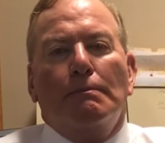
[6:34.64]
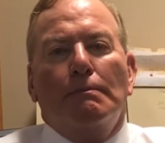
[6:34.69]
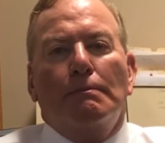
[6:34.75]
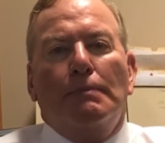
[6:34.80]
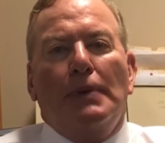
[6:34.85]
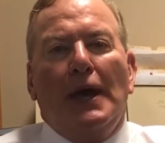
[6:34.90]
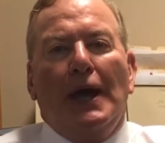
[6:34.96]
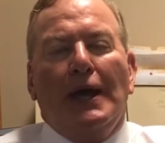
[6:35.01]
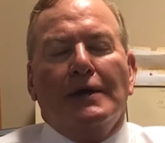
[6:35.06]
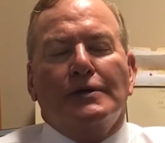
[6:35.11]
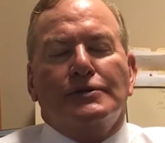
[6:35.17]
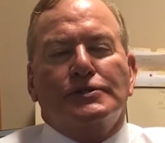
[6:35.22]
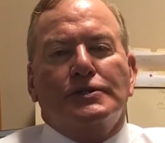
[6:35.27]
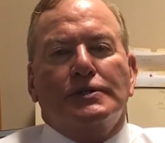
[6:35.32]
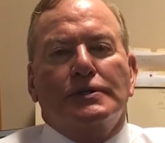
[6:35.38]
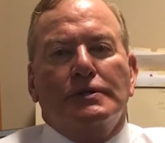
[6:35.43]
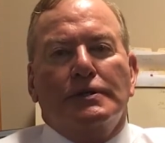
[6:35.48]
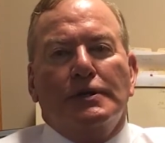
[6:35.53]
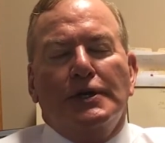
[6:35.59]

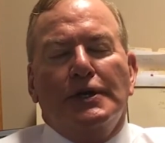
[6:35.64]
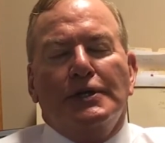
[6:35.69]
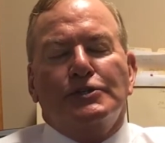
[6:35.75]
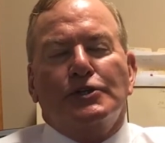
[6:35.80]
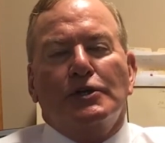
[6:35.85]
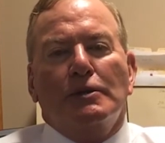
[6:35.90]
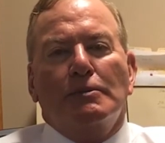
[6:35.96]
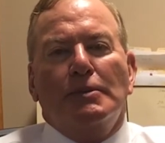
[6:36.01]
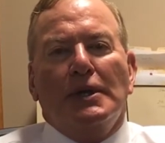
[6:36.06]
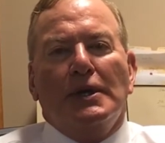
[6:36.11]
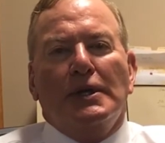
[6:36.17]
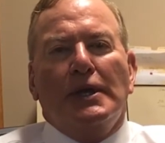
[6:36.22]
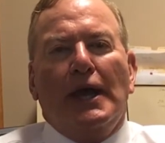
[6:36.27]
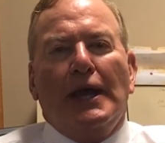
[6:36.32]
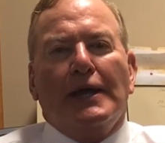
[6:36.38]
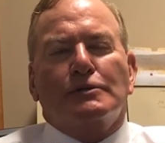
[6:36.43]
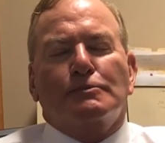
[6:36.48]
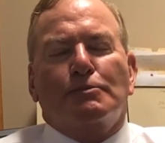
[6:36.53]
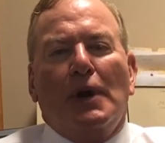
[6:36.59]
past, in addition to being
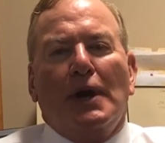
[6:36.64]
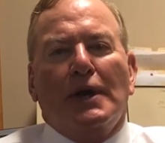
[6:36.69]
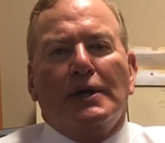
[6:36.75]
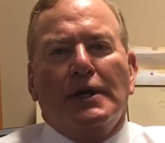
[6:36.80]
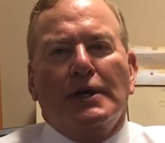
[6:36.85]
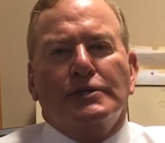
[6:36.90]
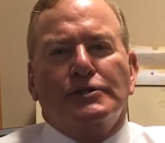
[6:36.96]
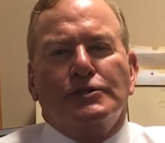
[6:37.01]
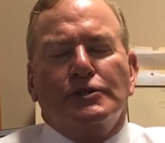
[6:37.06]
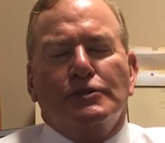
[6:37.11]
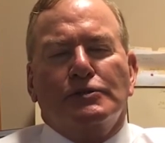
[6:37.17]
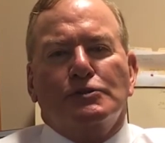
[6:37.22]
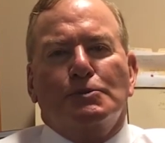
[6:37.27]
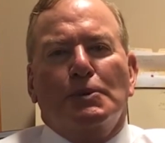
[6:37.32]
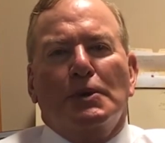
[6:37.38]
tax practitioners.